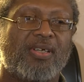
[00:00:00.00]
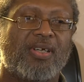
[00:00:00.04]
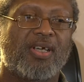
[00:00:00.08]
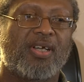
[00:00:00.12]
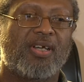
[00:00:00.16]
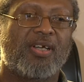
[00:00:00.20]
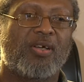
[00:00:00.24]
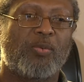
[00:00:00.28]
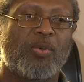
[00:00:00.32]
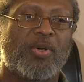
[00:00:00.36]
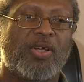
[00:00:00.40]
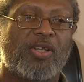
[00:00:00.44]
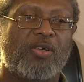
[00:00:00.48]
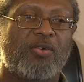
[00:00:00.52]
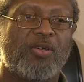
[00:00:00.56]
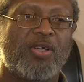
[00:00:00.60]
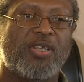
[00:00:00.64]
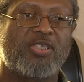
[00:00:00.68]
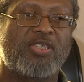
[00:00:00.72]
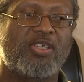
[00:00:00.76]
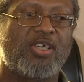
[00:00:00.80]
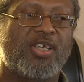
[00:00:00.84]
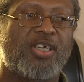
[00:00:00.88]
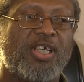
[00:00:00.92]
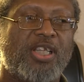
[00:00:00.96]
You know, whether
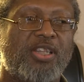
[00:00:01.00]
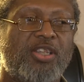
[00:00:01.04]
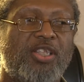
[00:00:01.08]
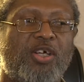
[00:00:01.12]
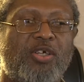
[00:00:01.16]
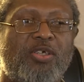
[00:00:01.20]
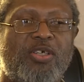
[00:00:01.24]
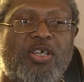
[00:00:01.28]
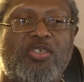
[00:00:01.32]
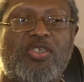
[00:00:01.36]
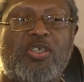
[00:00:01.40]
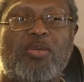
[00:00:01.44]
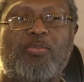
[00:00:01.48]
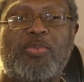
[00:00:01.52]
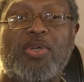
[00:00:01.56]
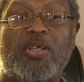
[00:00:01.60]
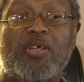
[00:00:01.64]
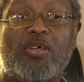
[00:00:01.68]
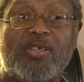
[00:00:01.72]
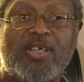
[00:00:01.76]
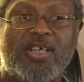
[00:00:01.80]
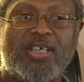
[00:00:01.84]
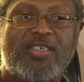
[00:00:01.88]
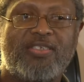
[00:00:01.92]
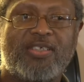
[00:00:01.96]
it's to get their
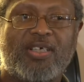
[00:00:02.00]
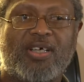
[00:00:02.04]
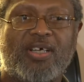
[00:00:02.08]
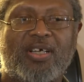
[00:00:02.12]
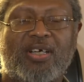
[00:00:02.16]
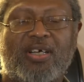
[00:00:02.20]
disabilities